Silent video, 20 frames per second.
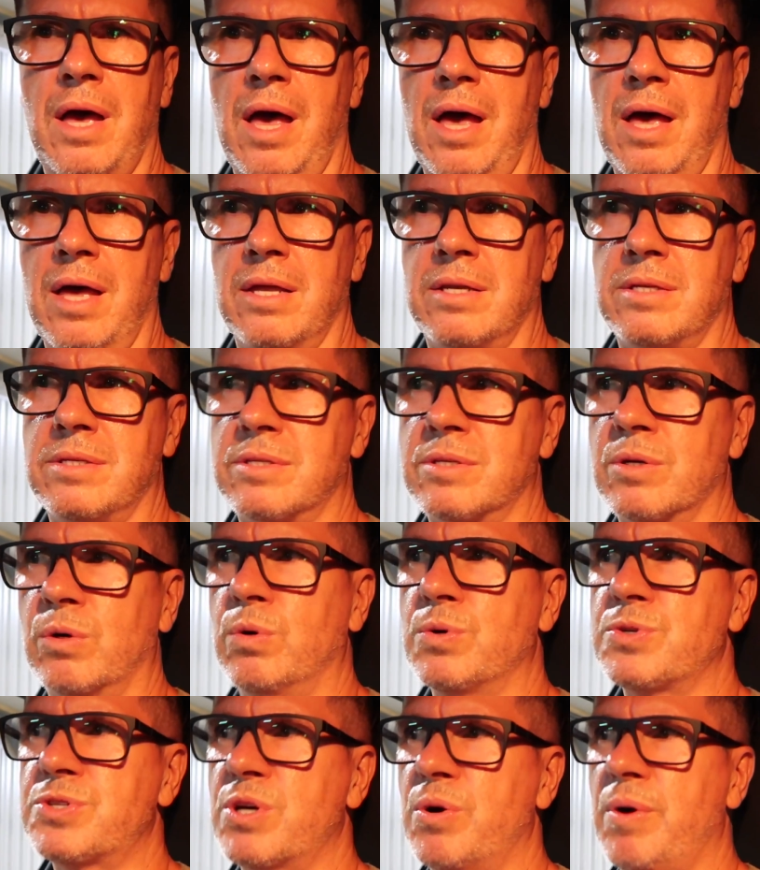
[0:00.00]
And
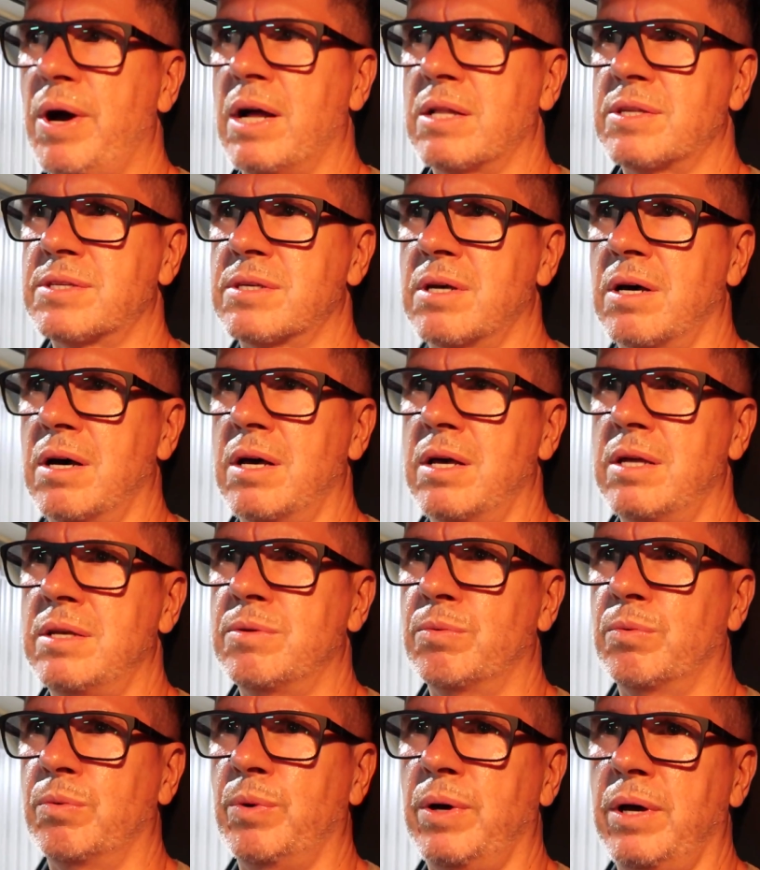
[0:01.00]
also
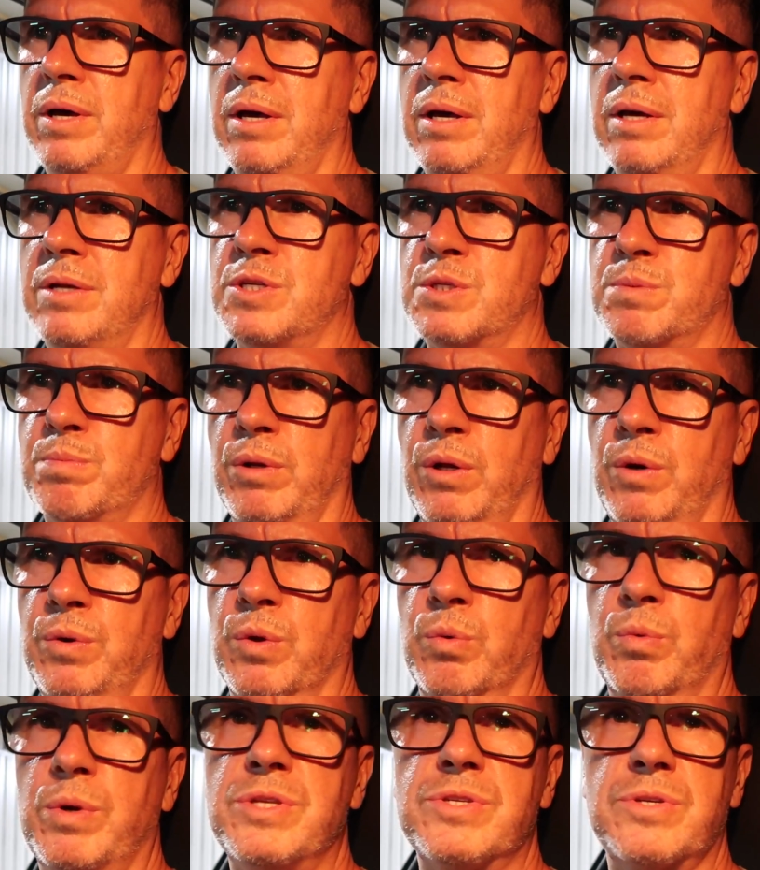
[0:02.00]
outside, where just
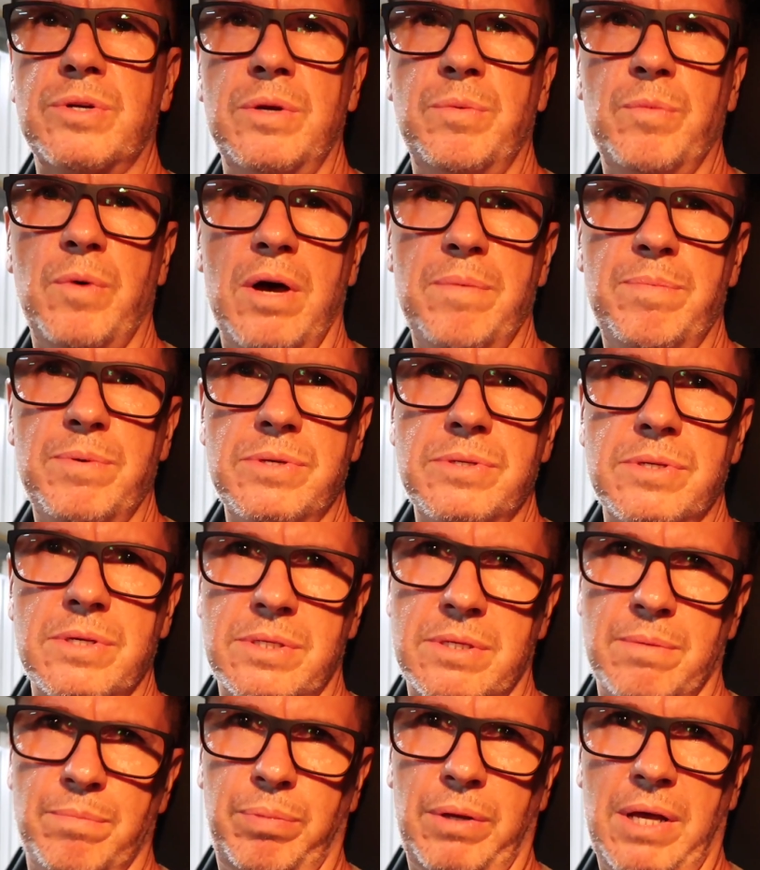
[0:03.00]
below the windscreen wipers,
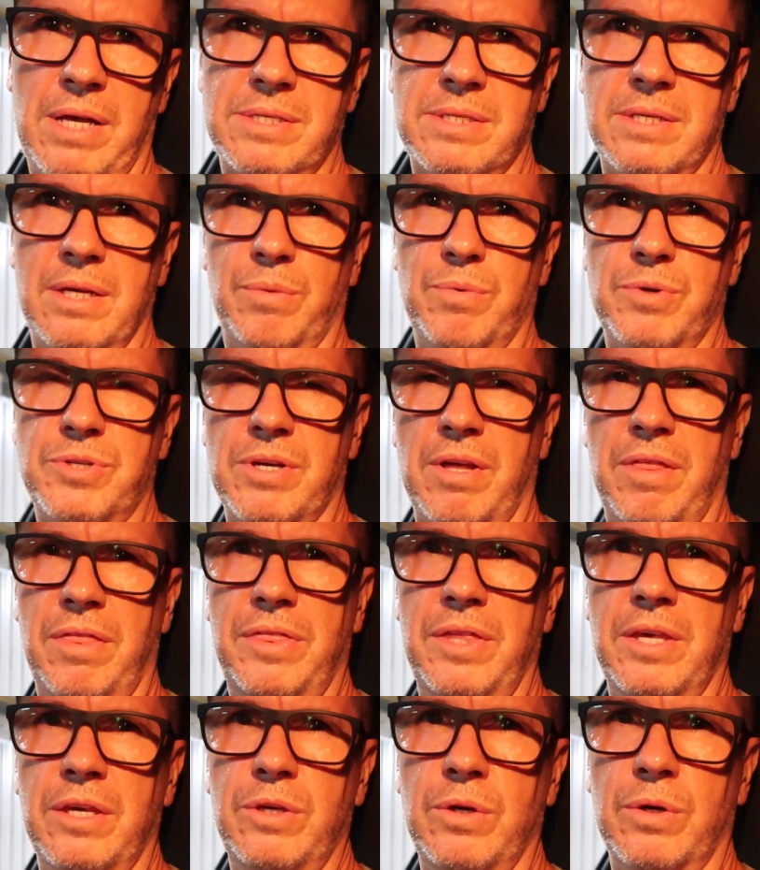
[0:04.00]
there's some plastic, which I
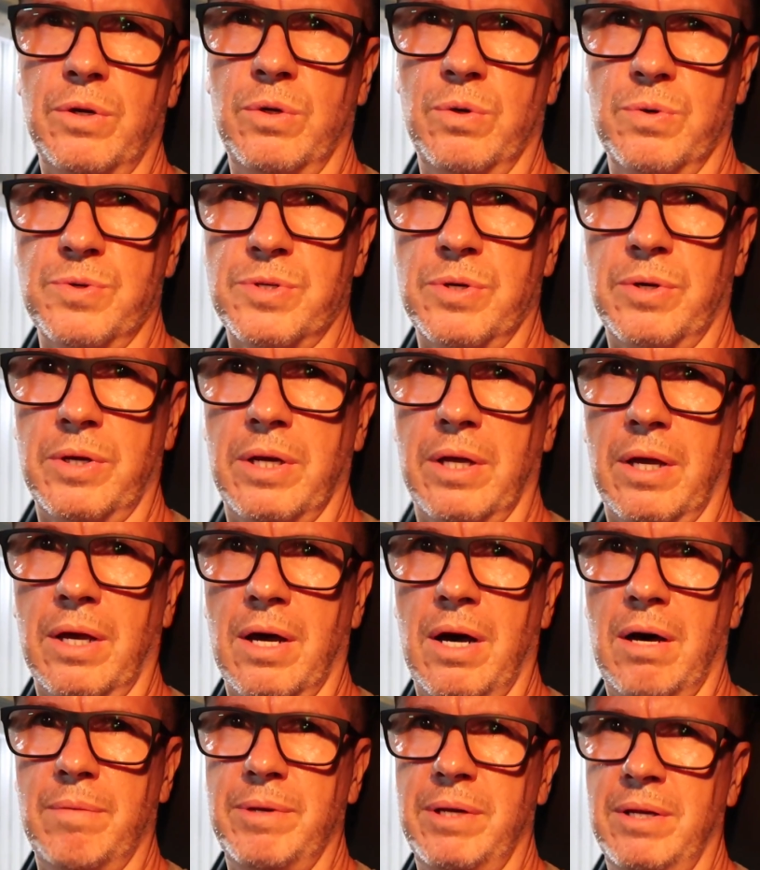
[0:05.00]
think you can also get in
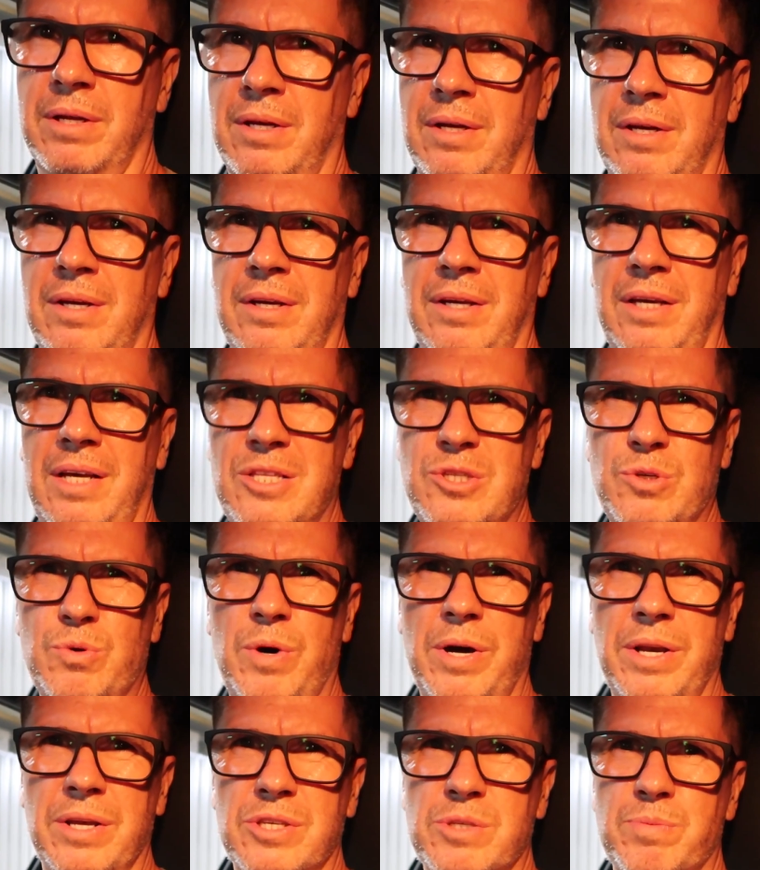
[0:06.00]
carbon. It's
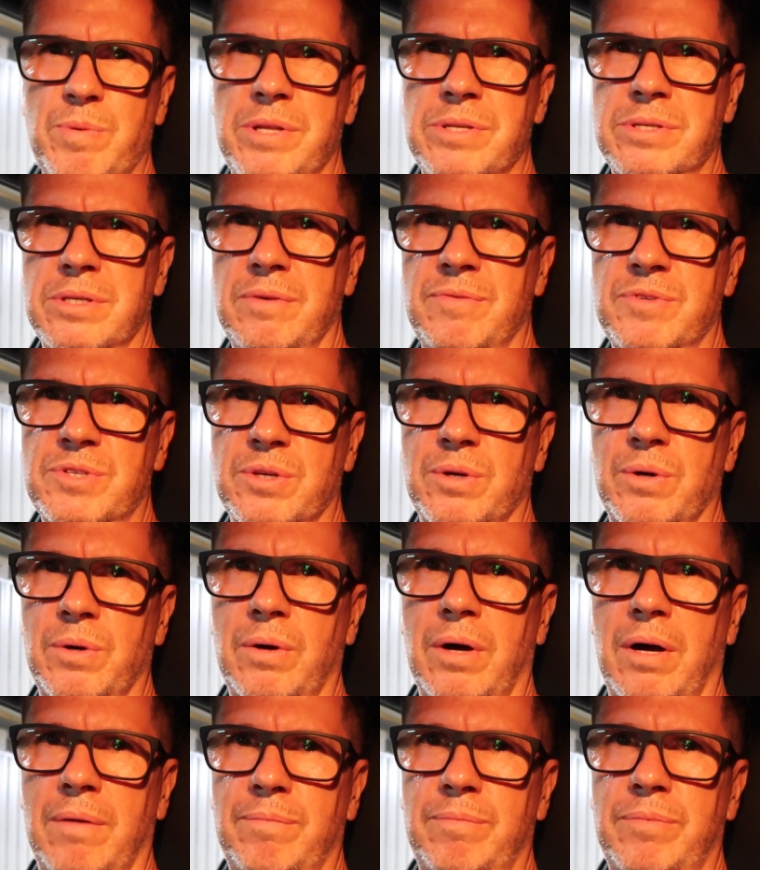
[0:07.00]
quite expensive,
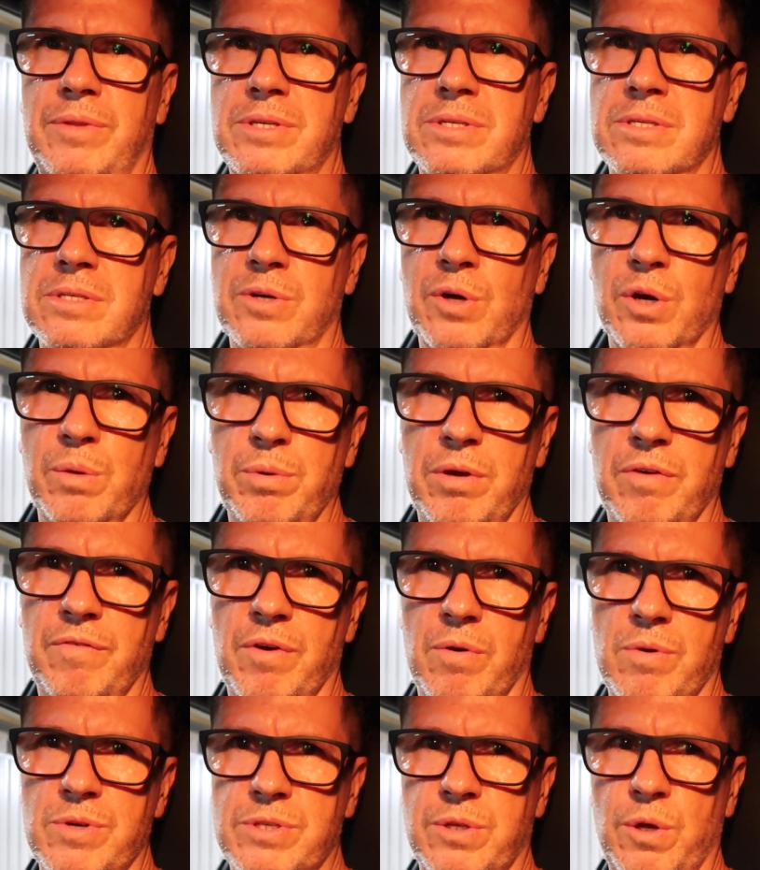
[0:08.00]
so this is going to be a
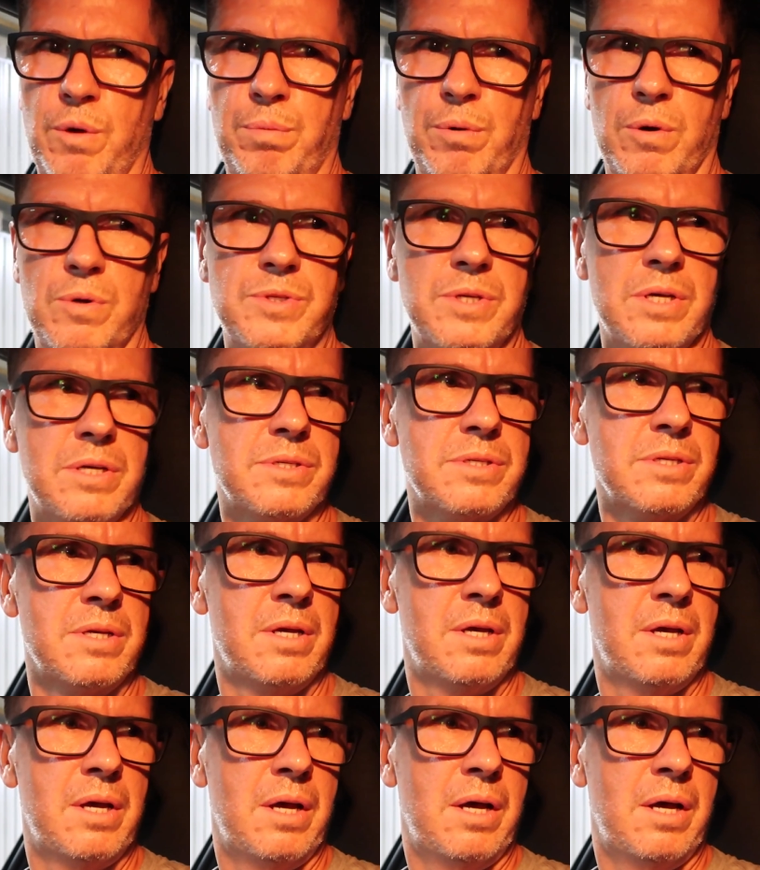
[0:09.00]
very slow process.